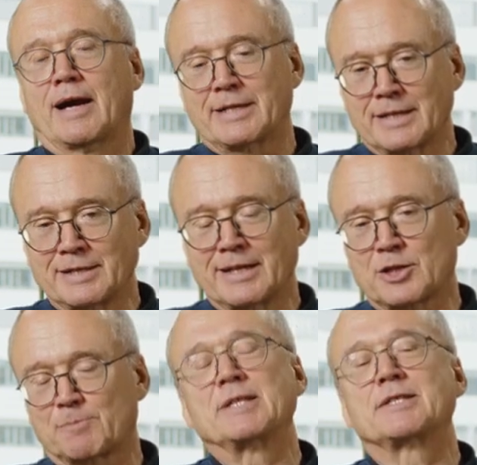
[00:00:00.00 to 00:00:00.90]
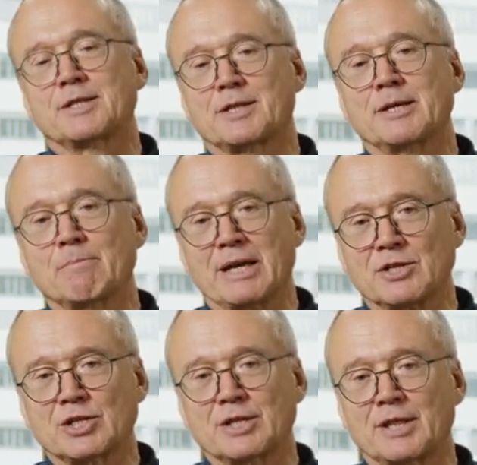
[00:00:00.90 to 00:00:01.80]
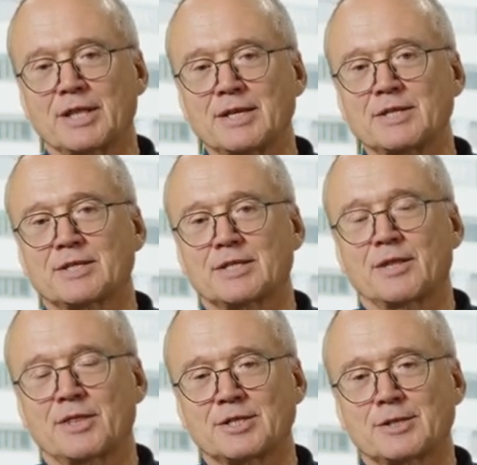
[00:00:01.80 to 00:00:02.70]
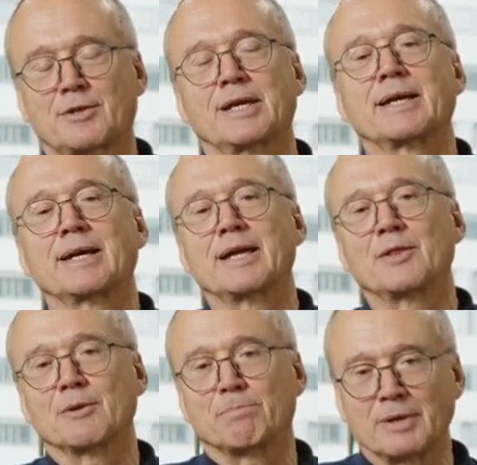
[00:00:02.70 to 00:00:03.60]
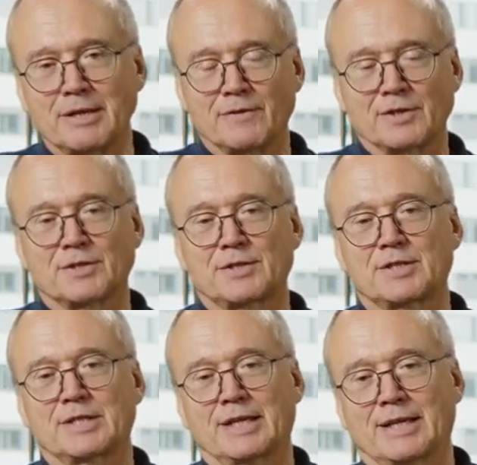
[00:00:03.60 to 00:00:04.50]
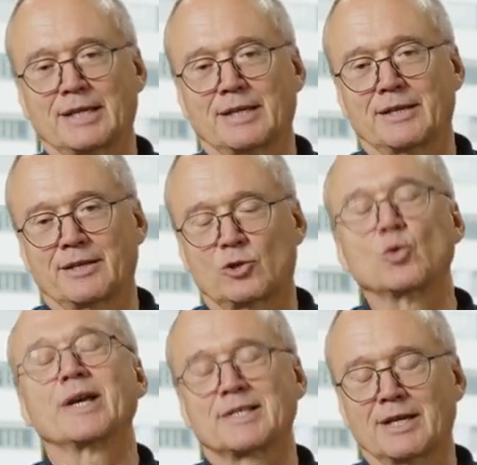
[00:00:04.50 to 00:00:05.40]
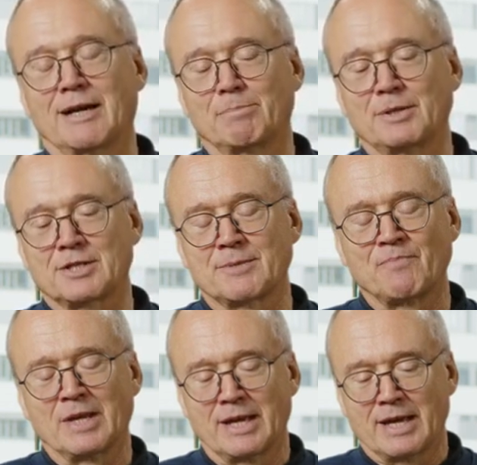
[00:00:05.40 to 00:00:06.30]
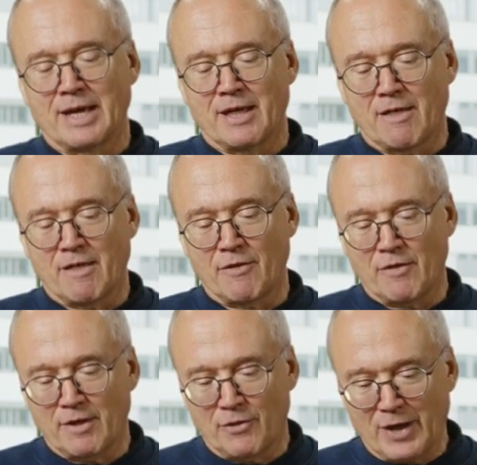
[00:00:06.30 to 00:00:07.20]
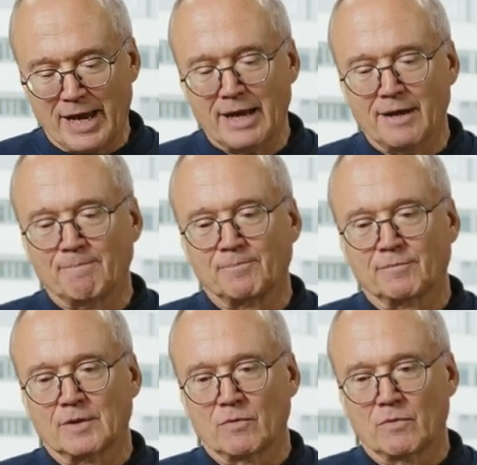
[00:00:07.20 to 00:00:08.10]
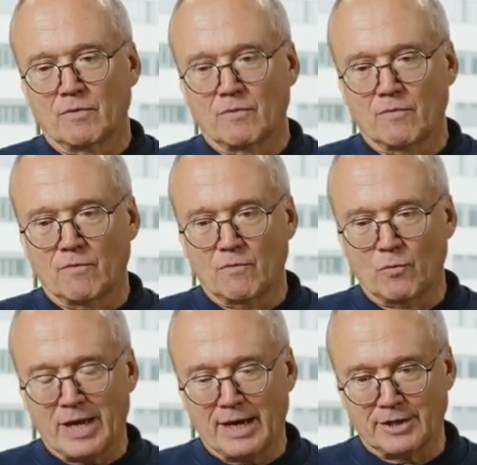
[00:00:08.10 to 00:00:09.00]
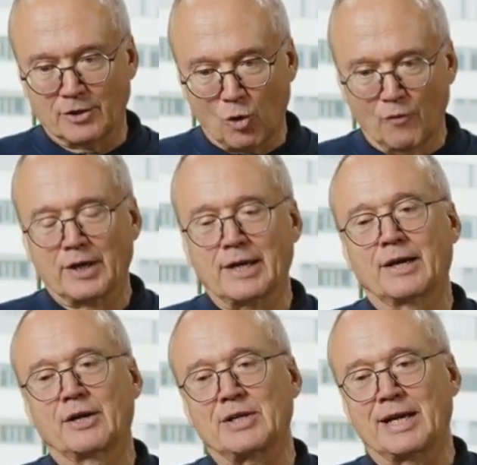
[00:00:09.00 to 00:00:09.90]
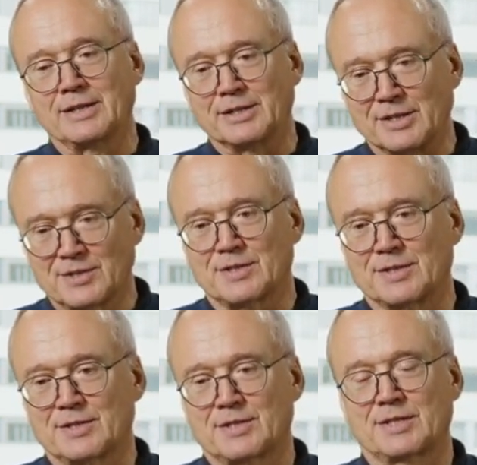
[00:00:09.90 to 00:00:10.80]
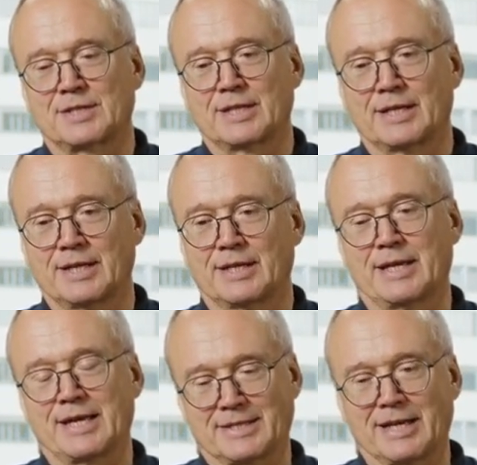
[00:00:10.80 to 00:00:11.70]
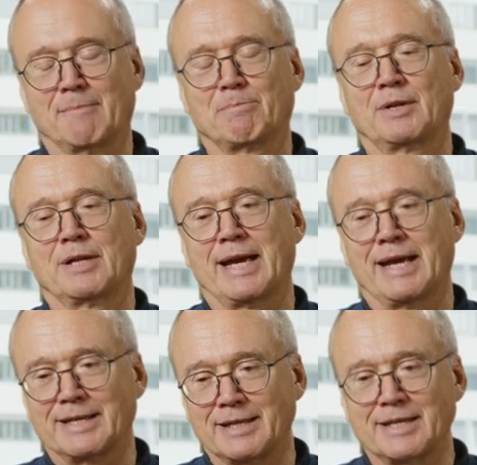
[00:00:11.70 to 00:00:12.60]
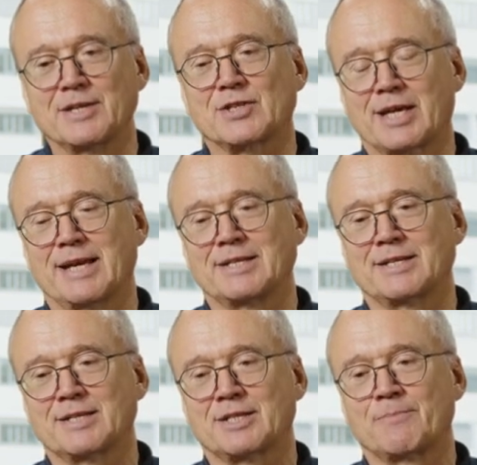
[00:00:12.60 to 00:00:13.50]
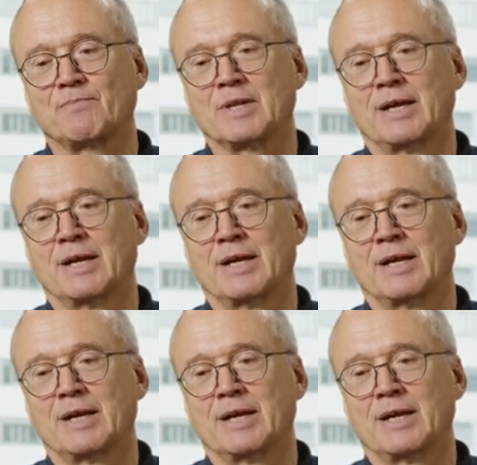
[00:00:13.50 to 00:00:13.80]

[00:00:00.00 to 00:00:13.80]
I didn't explicitly mention this thing in the previous two examples. There we had an overcurrent and a distance example, and in these cases